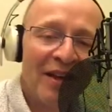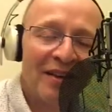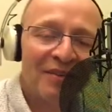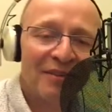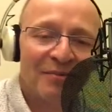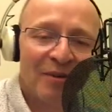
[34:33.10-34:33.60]

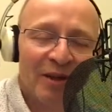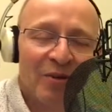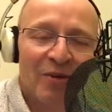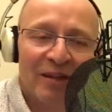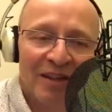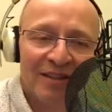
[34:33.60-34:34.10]
as we
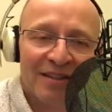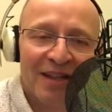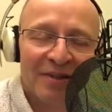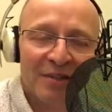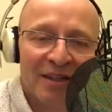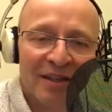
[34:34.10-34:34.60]
call it these
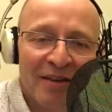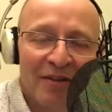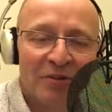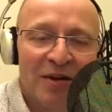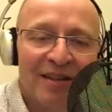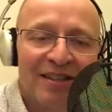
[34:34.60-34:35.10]
days, in another
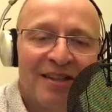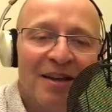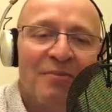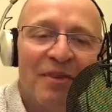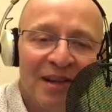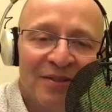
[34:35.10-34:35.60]
trendy
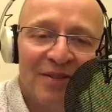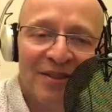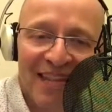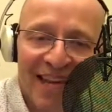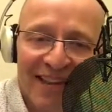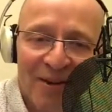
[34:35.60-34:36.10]
term, that's the
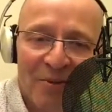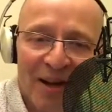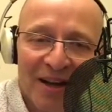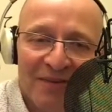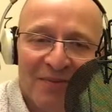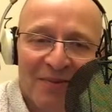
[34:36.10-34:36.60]

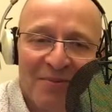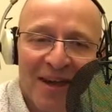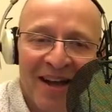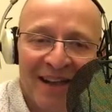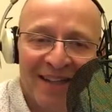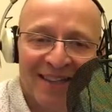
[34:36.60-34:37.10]
takeaway from
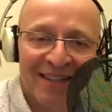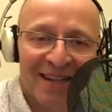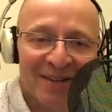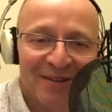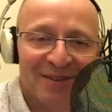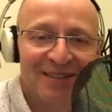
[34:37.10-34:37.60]
that
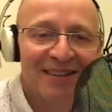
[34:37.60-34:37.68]
anecdote.